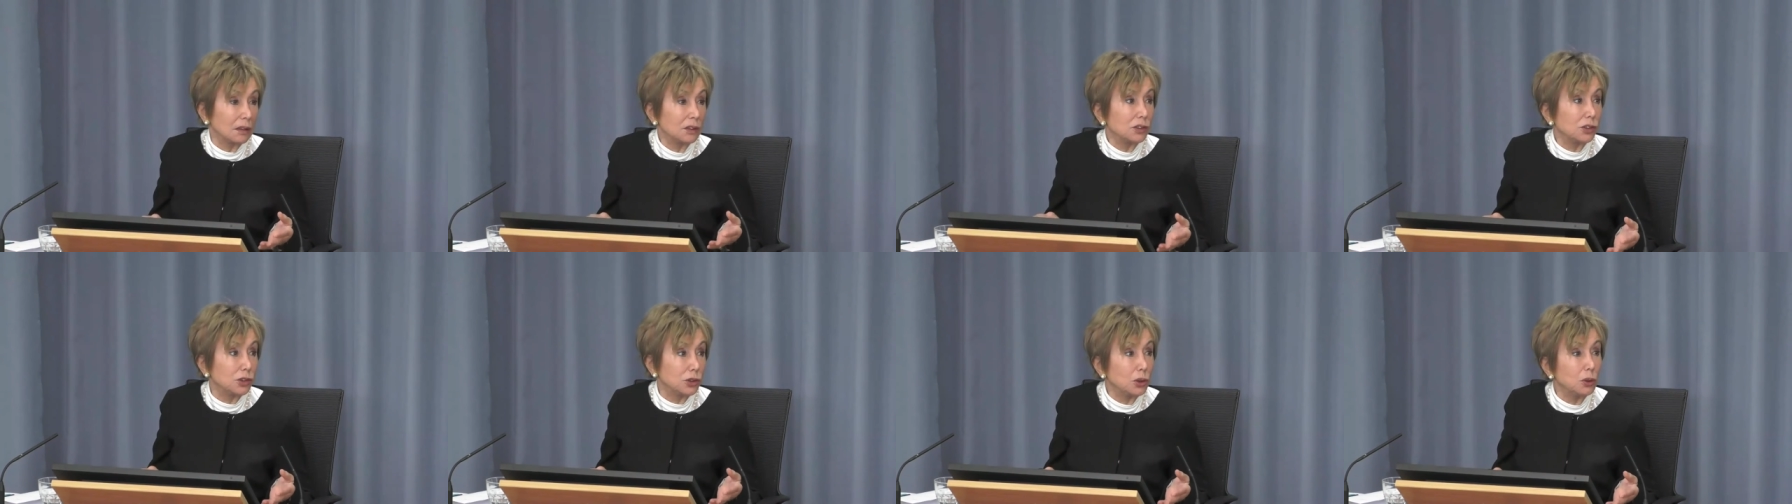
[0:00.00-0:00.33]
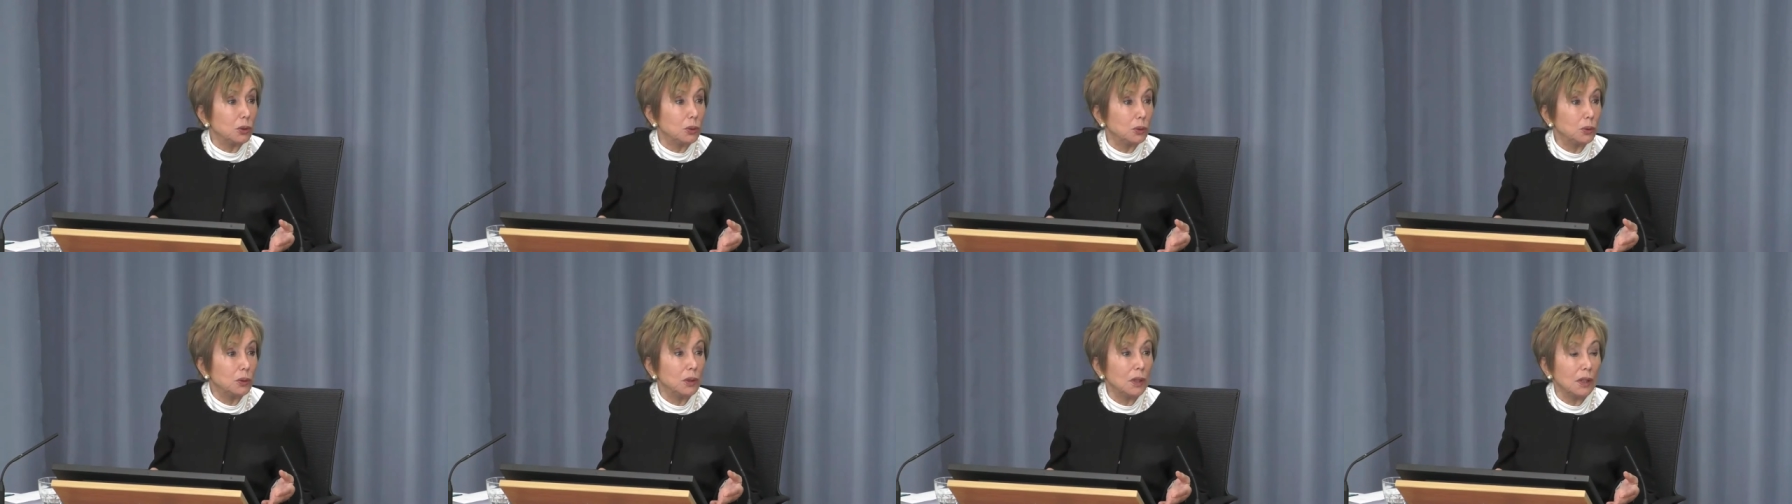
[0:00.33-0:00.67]

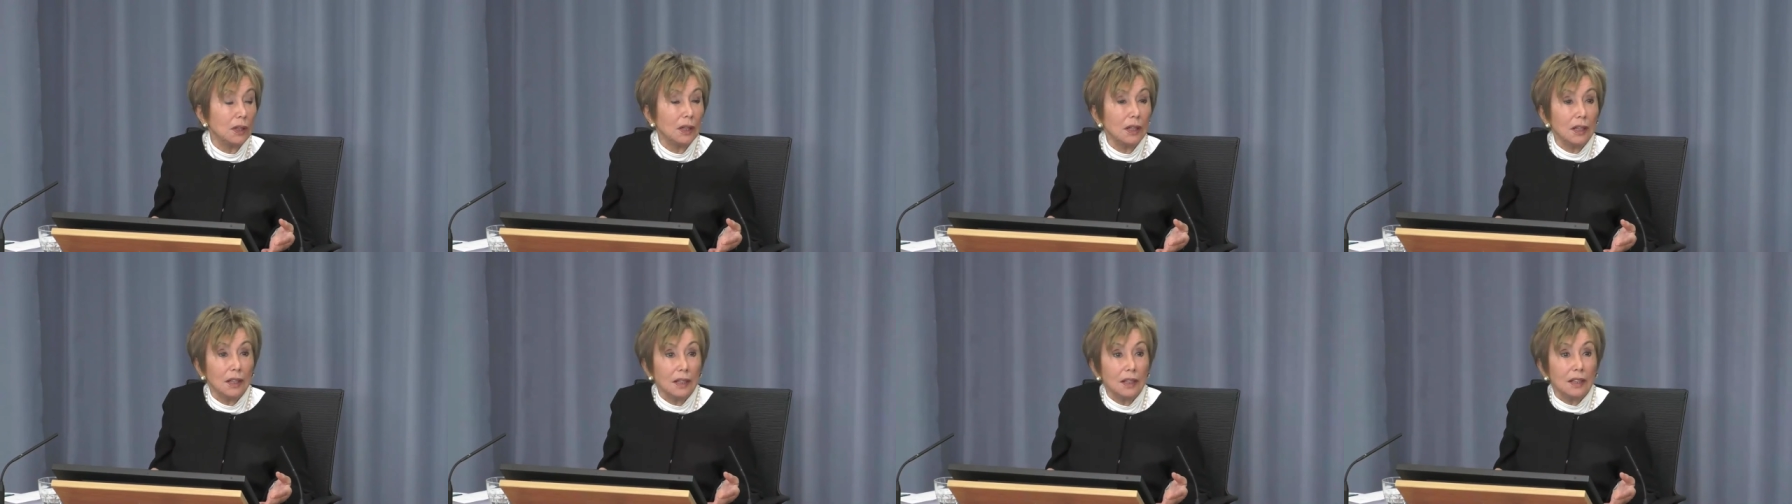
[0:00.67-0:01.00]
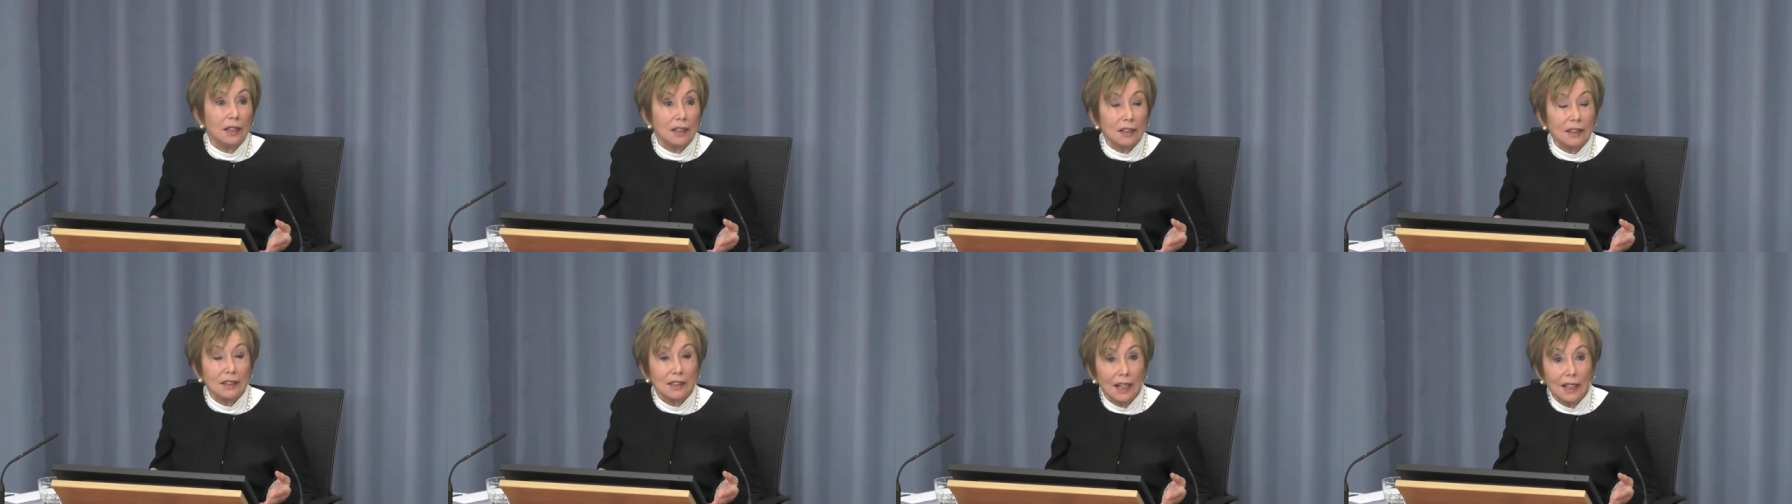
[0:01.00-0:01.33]
show
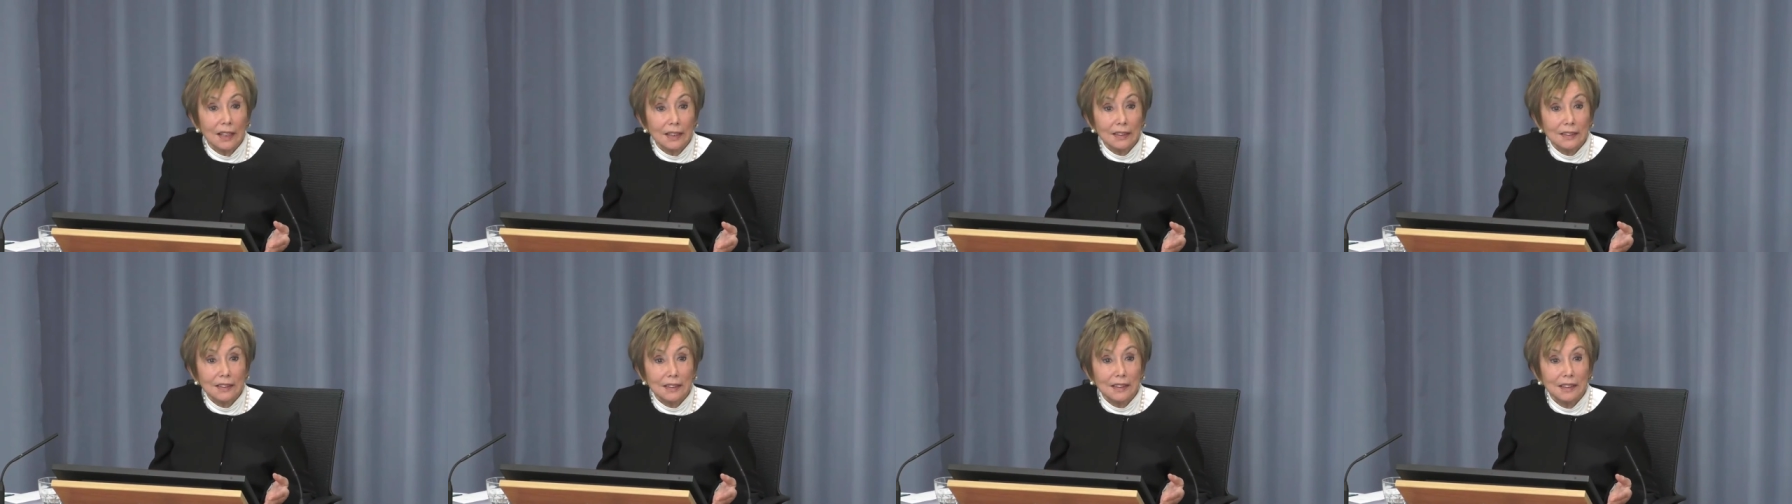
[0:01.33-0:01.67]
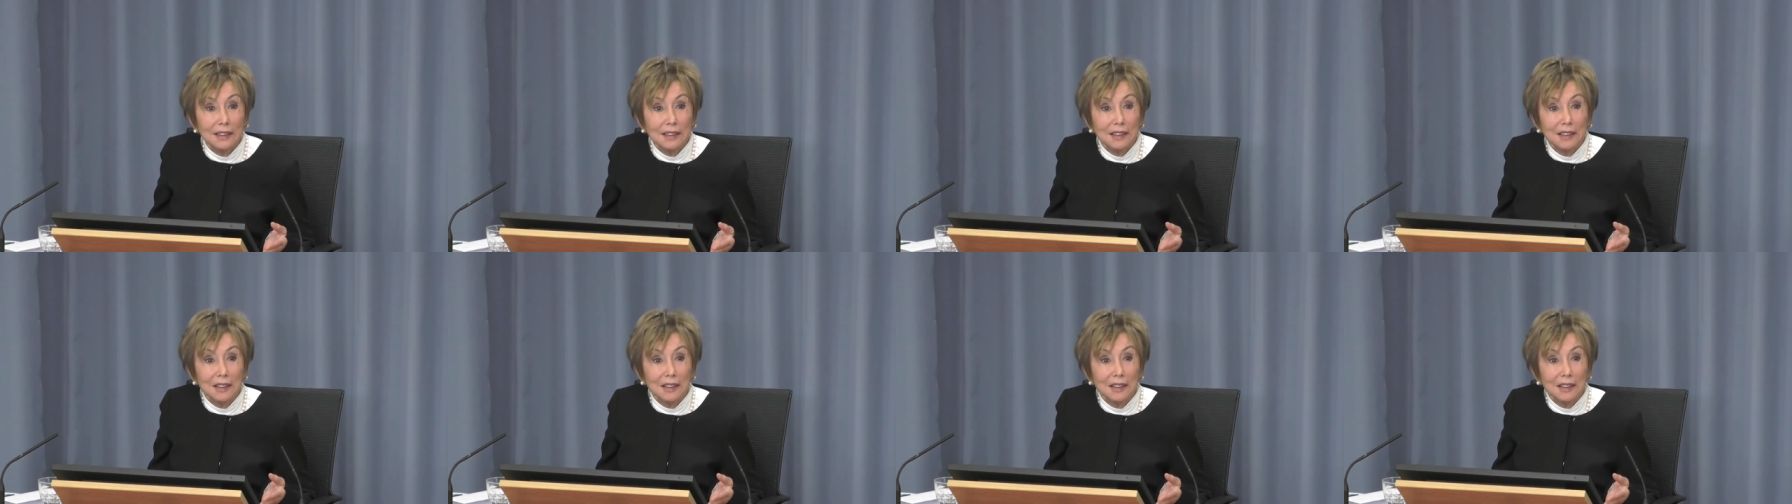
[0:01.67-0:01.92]
that